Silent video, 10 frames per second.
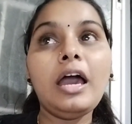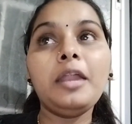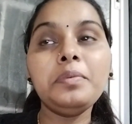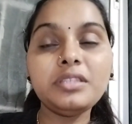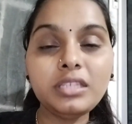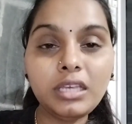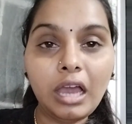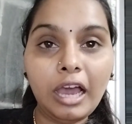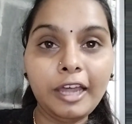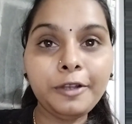RBC
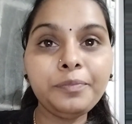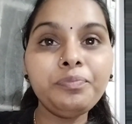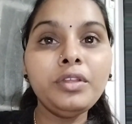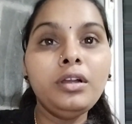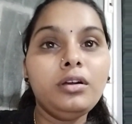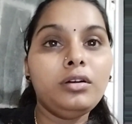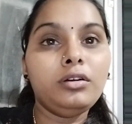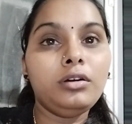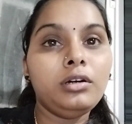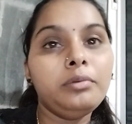are
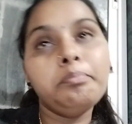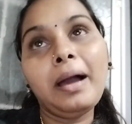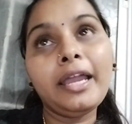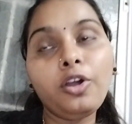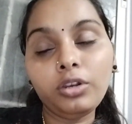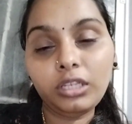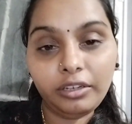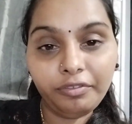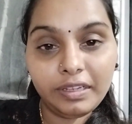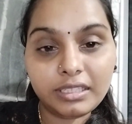
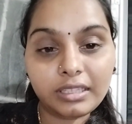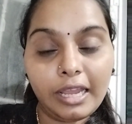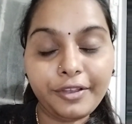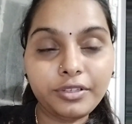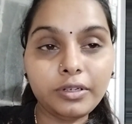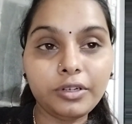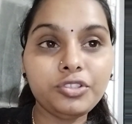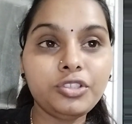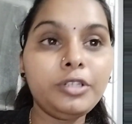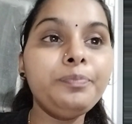biconcave disc-like
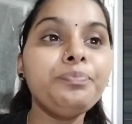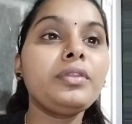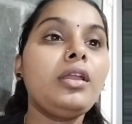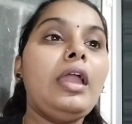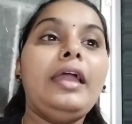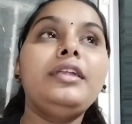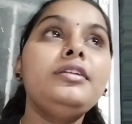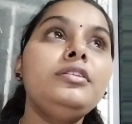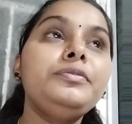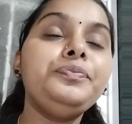structure,
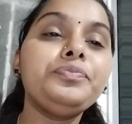and